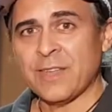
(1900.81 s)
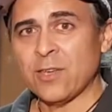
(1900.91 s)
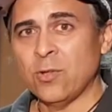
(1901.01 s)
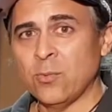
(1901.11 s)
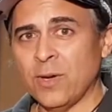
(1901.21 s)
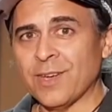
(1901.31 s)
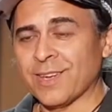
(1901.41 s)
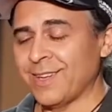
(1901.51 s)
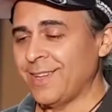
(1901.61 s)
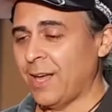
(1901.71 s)
they all
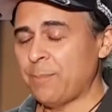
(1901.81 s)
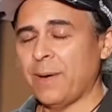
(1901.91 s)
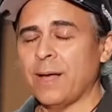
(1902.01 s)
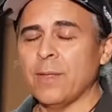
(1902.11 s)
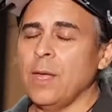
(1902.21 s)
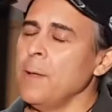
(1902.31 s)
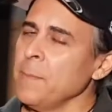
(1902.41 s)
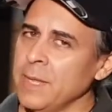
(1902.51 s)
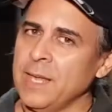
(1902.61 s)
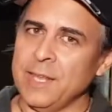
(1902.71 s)
work. Apart,
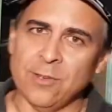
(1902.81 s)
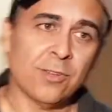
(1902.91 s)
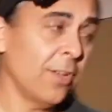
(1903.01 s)
it looked